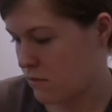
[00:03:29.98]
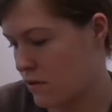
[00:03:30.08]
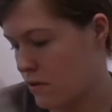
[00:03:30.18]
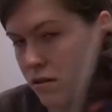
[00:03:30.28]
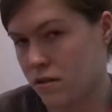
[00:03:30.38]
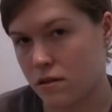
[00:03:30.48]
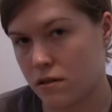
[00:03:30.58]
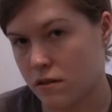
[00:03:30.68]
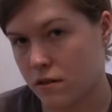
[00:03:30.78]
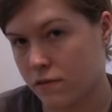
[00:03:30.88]
The
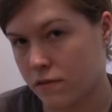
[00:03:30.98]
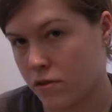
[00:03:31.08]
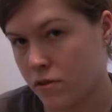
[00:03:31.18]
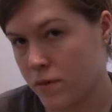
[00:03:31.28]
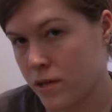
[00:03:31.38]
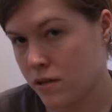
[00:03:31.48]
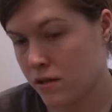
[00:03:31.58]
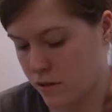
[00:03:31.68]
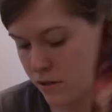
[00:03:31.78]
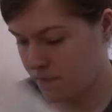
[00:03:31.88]
StarCraft comic.
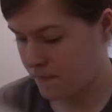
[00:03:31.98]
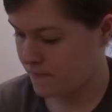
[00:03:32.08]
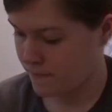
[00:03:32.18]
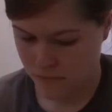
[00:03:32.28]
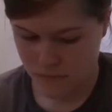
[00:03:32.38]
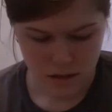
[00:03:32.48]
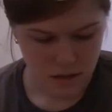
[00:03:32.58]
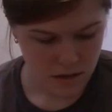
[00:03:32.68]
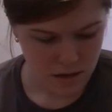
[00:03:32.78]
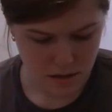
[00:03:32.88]

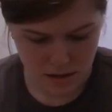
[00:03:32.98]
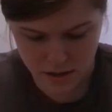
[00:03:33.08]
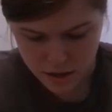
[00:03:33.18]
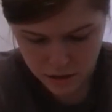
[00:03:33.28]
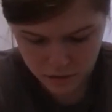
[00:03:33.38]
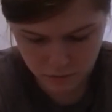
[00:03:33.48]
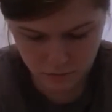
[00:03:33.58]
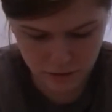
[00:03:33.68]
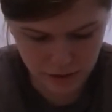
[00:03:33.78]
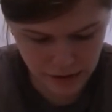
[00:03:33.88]
And then
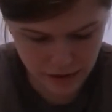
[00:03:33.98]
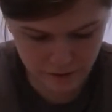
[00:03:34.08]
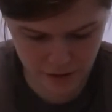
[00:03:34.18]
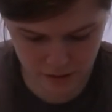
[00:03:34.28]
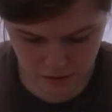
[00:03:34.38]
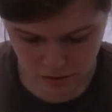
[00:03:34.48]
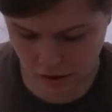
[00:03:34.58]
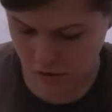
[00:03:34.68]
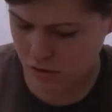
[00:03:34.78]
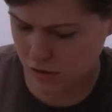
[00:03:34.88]
we have next got,
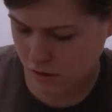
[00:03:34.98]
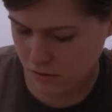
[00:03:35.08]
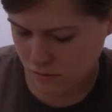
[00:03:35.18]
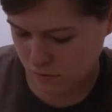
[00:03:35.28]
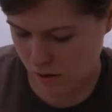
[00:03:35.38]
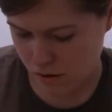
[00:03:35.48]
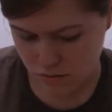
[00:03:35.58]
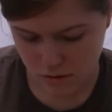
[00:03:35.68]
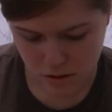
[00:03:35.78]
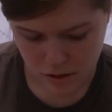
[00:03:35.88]
well,
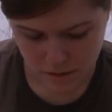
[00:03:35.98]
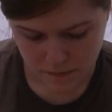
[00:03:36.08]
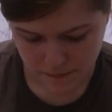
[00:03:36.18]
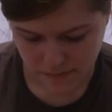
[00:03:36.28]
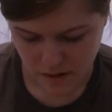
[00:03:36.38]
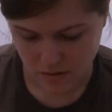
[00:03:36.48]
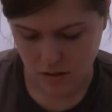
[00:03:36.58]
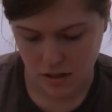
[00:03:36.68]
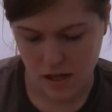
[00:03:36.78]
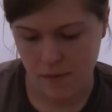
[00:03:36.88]
to the
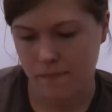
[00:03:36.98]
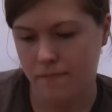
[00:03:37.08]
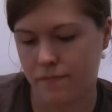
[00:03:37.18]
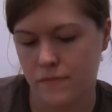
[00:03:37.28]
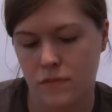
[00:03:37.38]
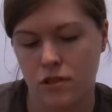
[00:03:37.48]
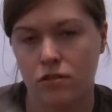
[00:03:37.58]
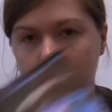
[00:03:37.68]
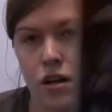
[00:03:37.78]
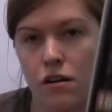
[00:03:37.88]
game. So you got
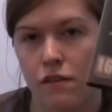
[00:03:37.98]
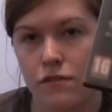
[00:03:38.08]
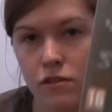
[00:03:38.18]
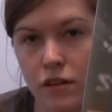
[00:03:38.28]
StarCraft II the